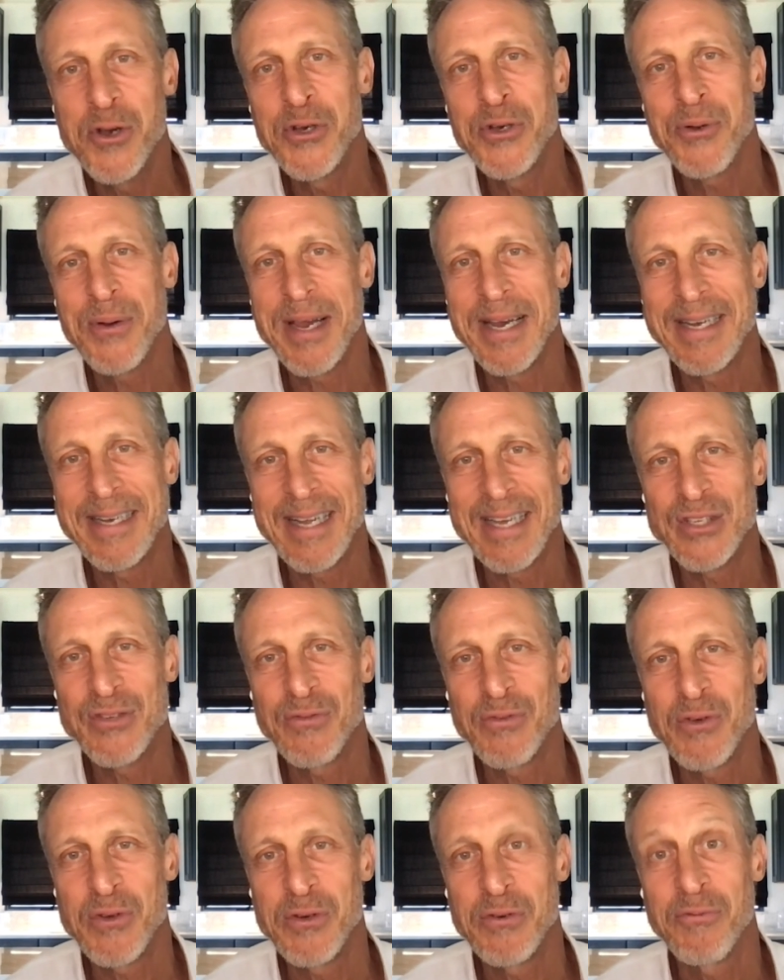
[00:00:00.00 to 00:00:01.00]
nutrient
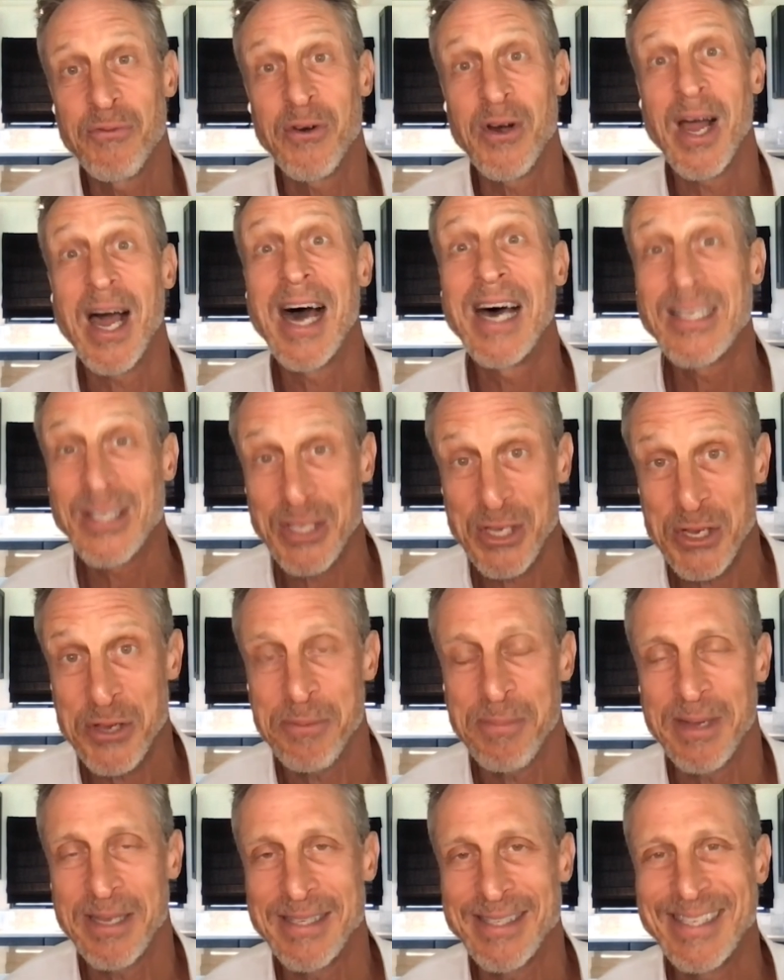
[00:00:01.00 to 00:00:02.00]
dense food for us
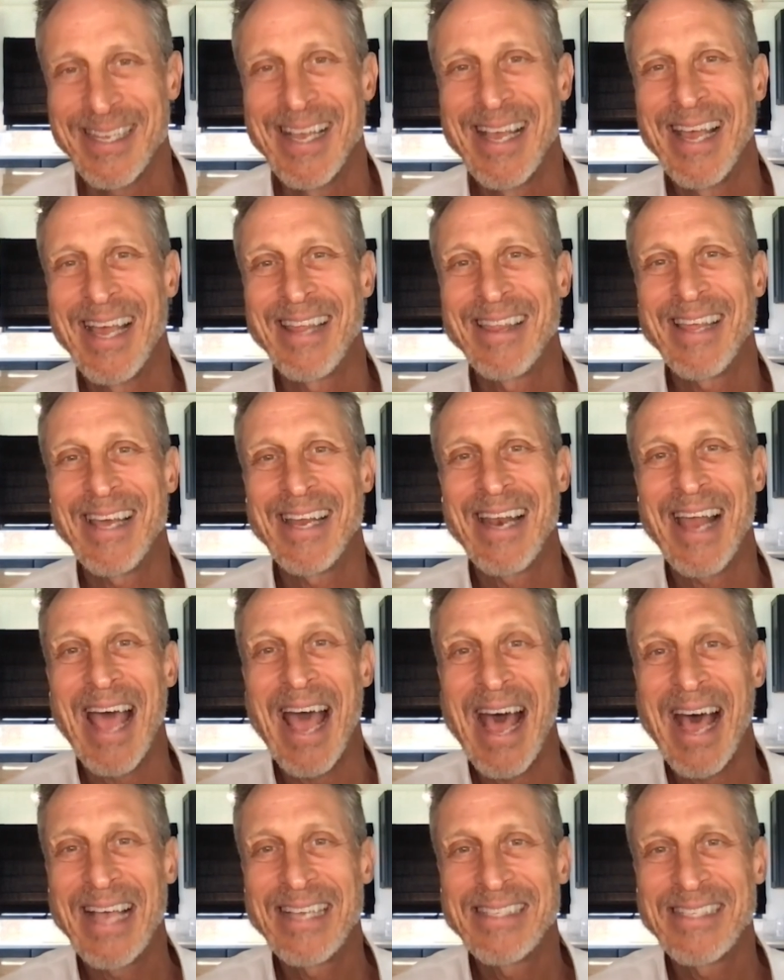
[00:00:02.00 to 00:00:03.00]
humans that
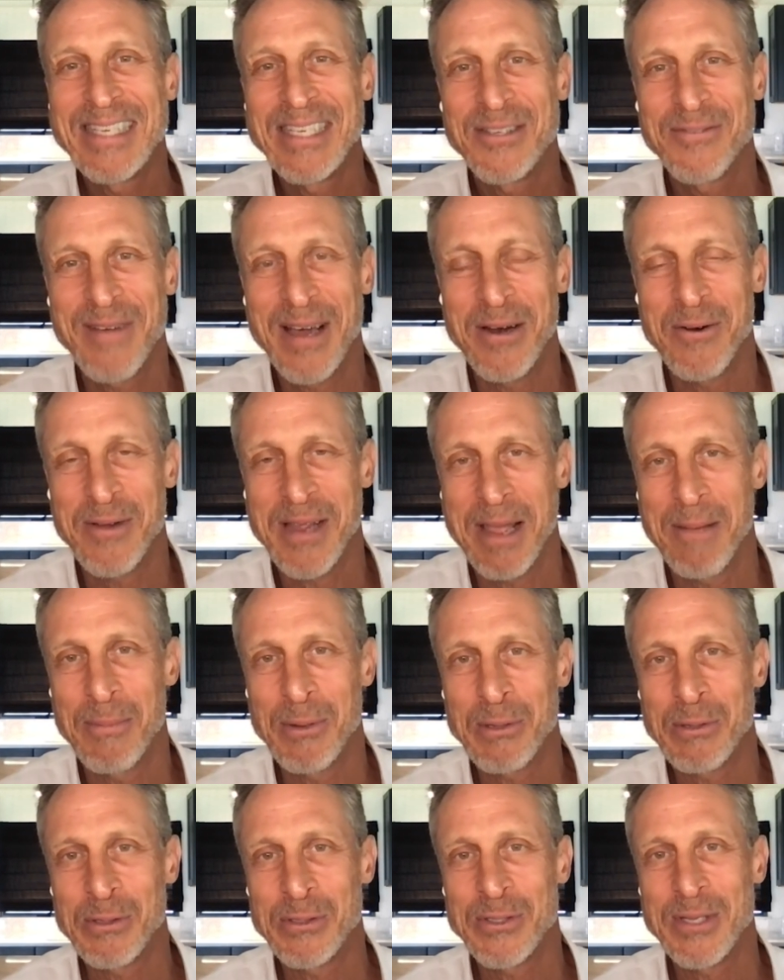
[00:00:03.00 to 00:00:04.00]
has these
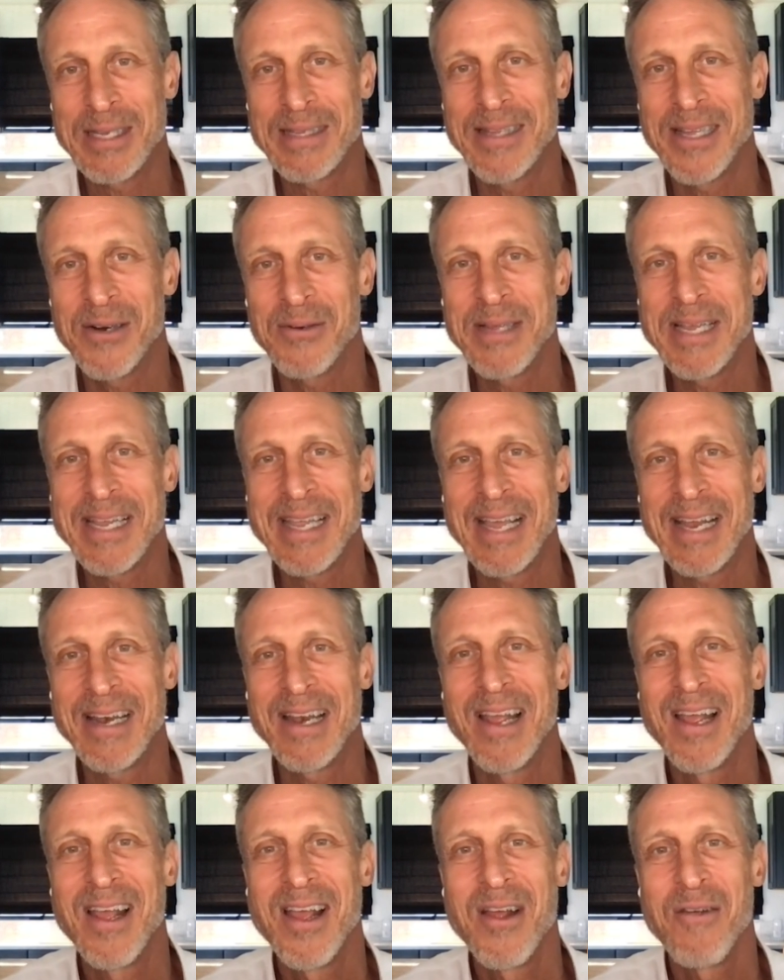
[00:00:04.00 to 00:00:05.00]
phytochemicals that literally
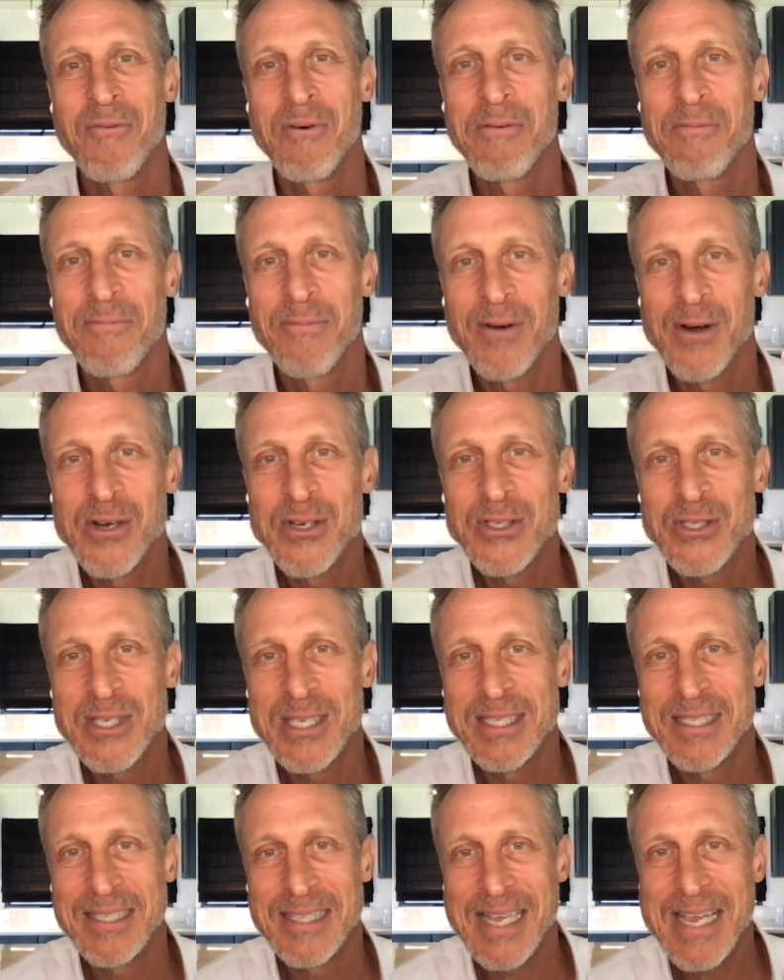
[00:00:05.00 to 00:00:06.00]
can
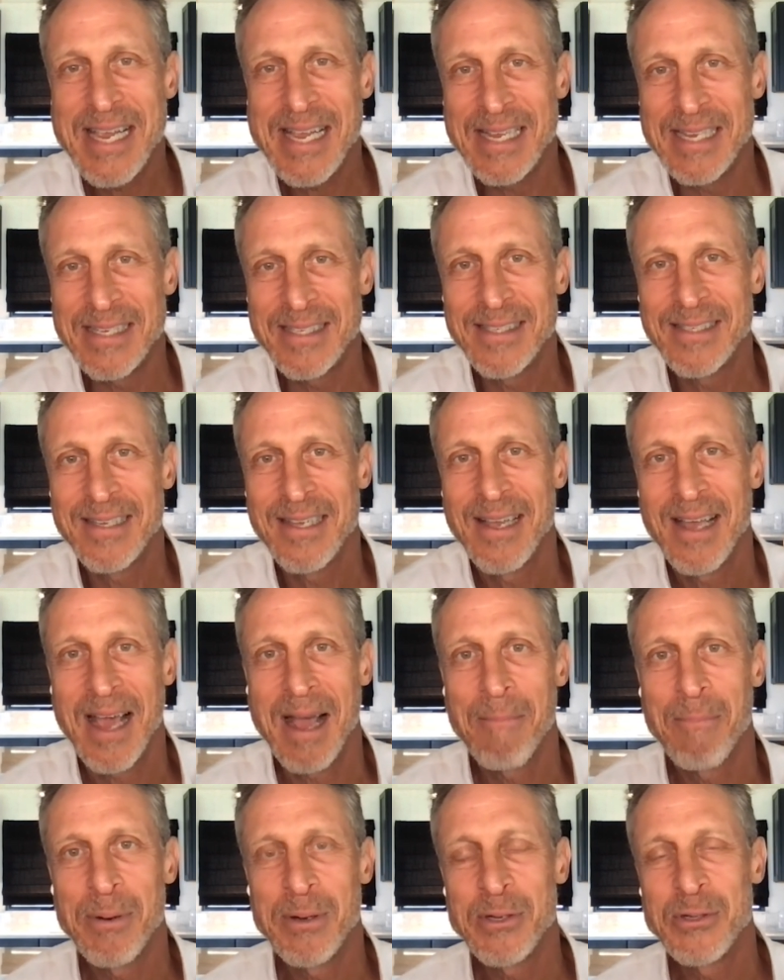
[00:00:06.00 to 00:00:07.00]
reverse disease
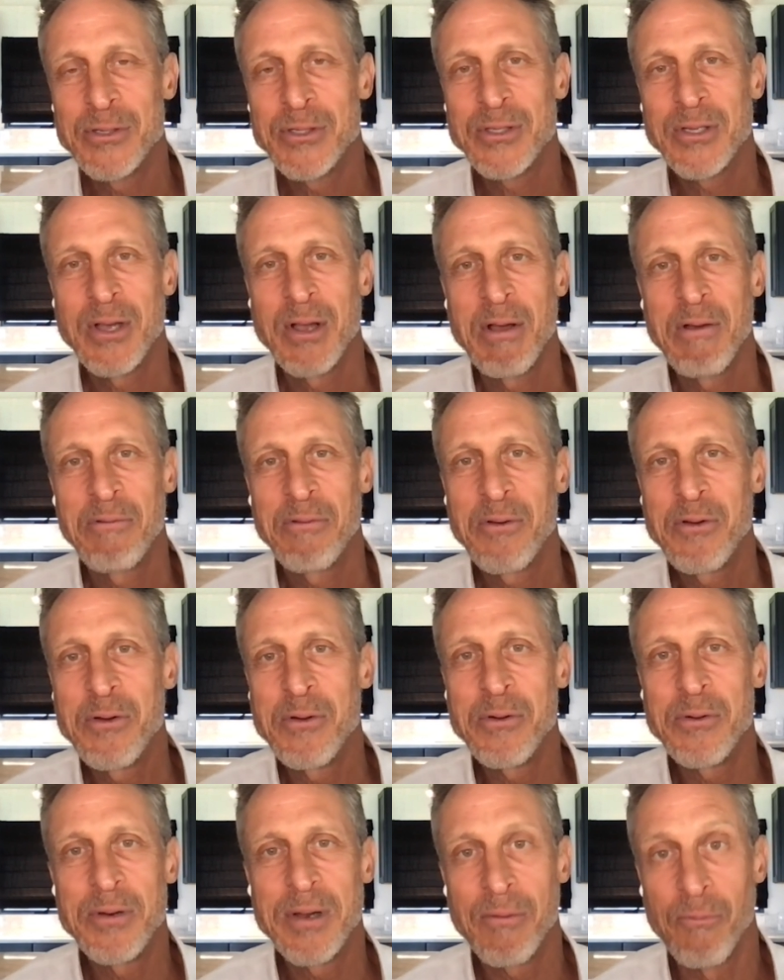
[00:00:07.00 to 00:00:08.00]
and produce
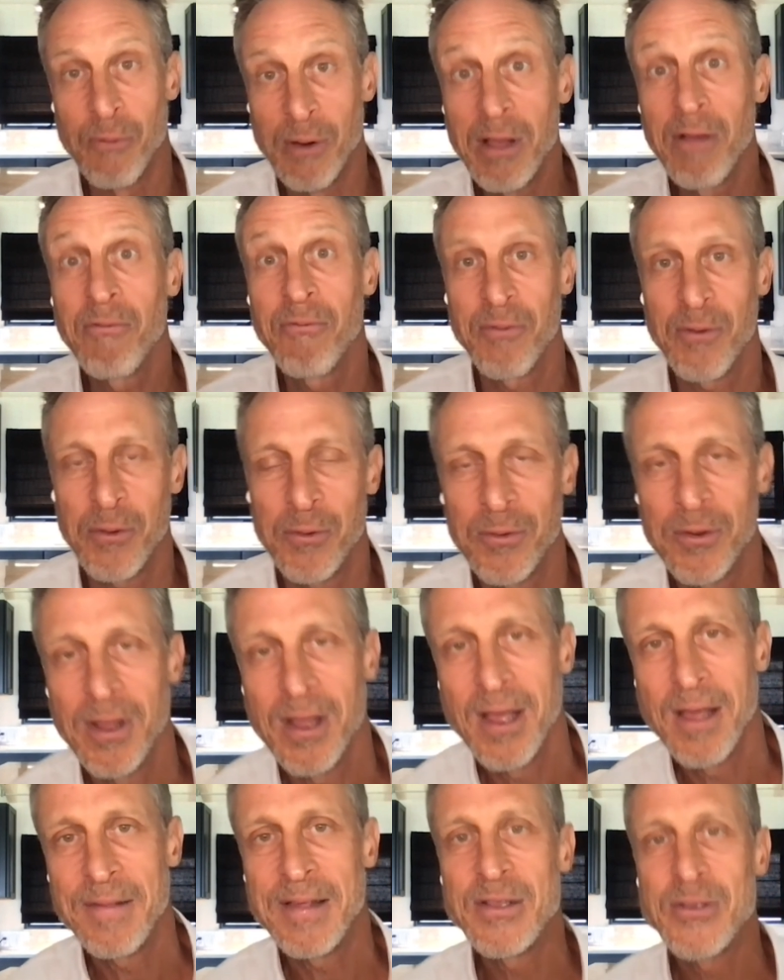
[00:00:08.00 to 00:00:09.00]
food, real
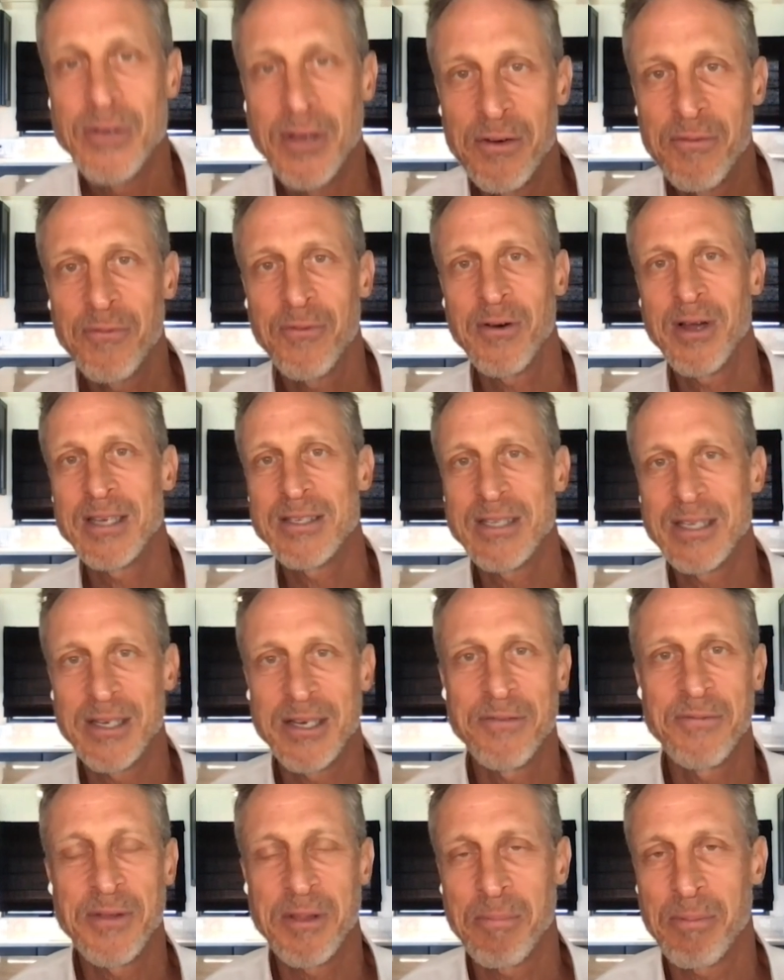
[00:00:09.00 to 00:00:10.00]
food that's good for us
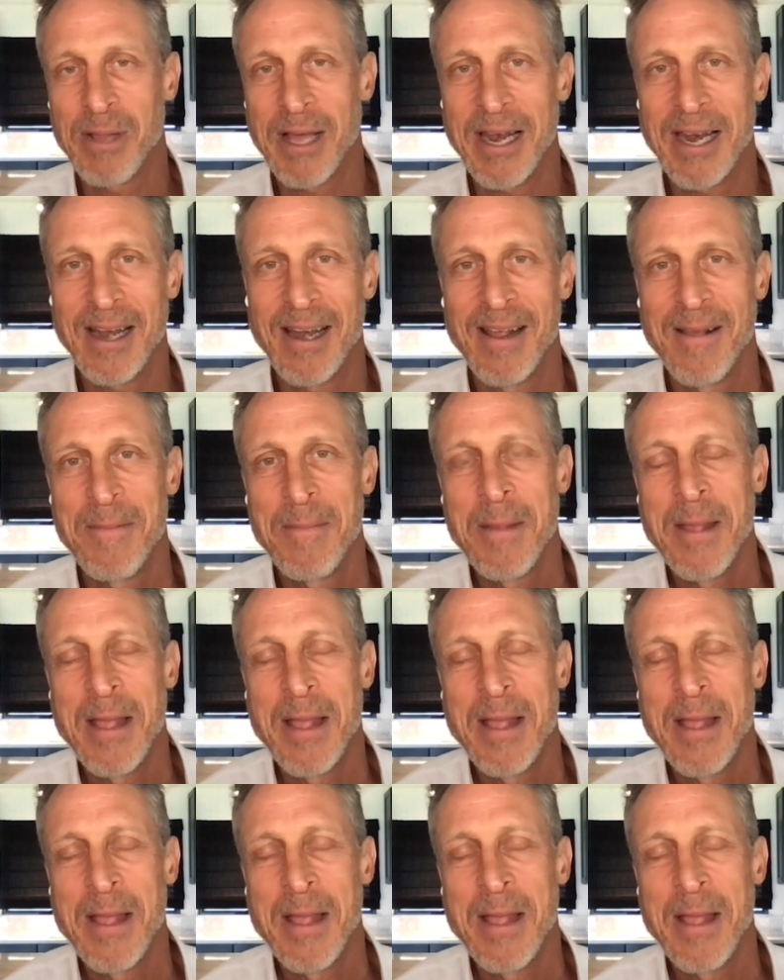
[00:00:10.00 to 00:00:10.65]
and good for the planet.